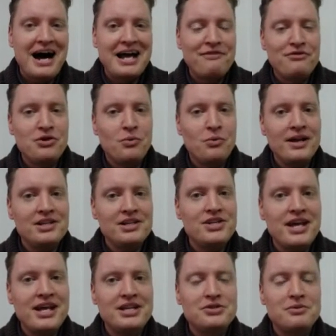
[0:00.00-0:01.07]
If you want to
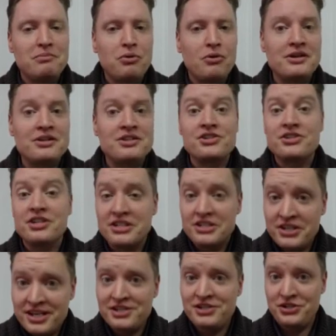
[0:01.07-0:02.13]
say it's important
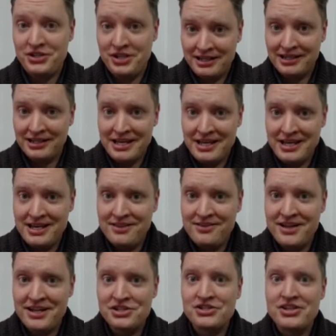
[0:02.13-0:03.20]
statistically,
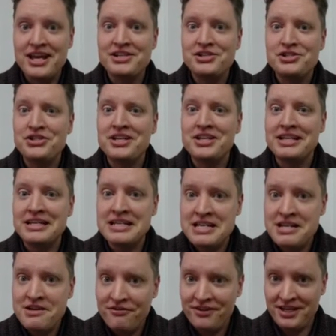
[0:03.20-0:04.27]
then say
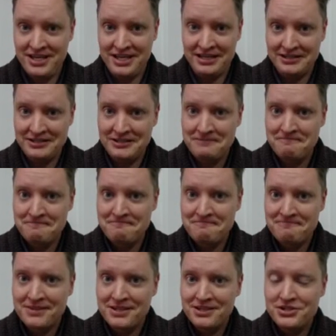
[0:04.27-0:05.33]
significant.
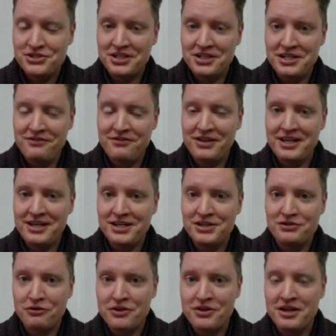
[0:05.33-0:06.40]
Significant is
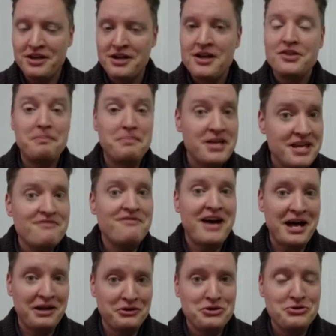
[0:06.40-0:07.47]
for the
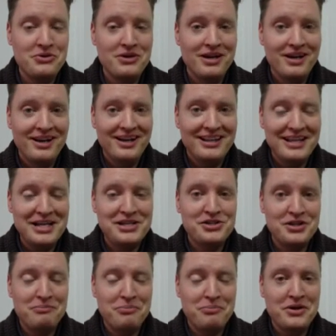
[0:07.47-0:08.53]
p-value, less
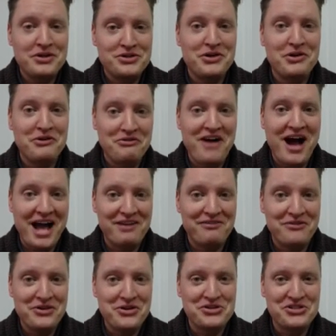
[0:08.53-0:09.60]
than 0.05
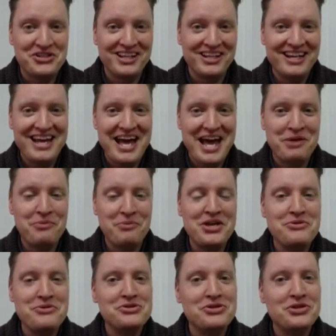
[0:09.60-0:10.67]
usually, and we
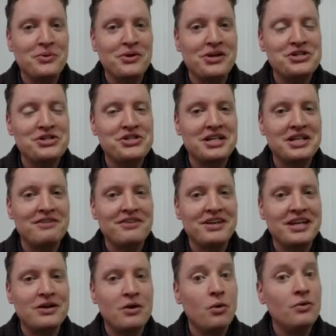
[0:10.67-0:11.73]
use the word
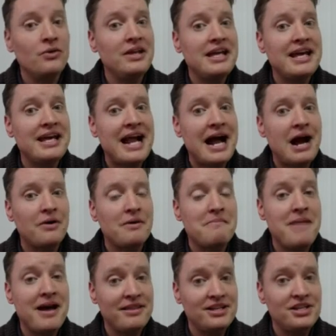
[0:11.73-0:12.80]
significant only in our
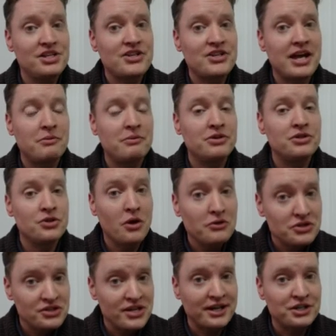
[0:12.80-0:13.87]
methods and
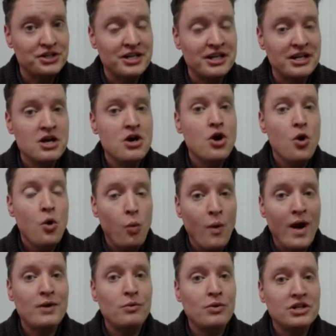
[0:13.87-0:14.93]
results section
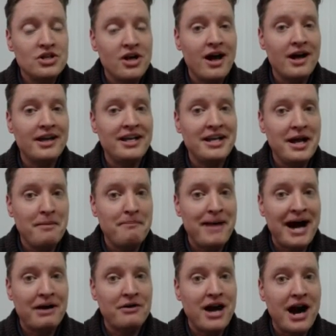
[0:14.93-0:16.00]
when we're talking
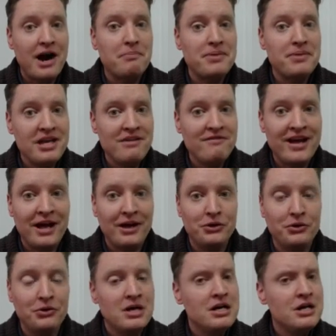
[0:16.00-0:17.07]
about our
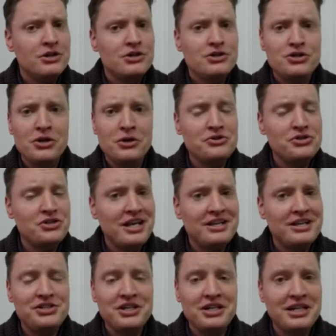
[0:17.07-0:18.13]
p-value. Don't say
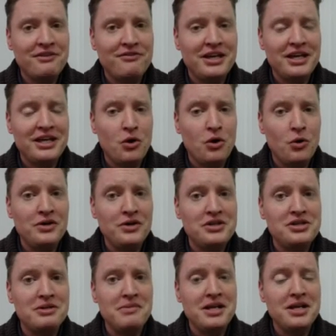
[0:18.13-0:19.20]
significant only
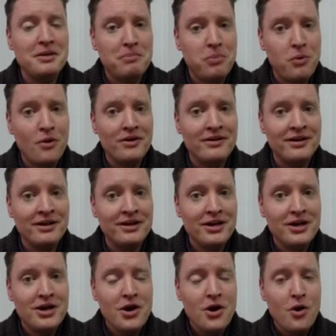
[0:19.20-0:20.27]
to mean important,
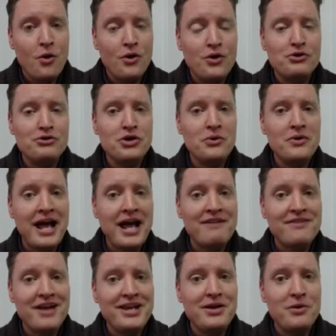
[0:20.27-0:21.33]
or you don't
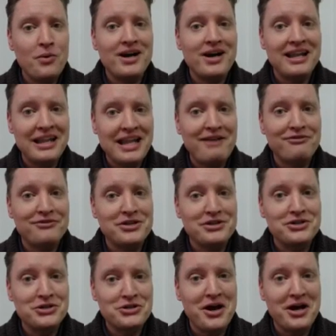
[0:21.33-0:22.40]
have any word left
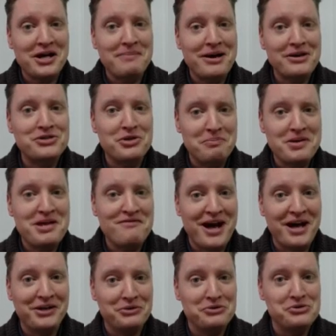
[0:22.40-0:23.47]
to talk about your
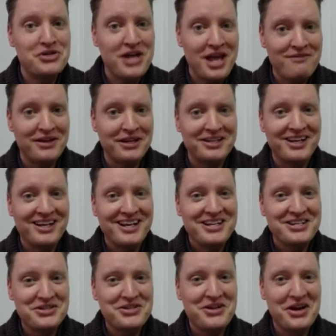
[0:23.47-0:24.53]
p-value. Save it
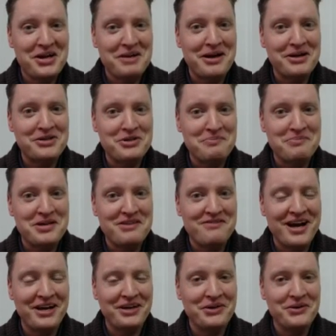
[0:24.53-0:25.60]
to talk about your
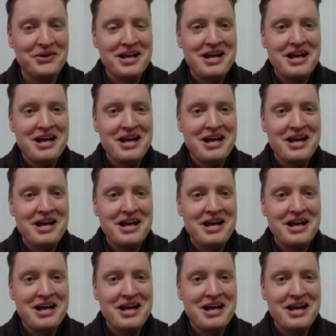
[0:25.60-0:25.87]
p-value.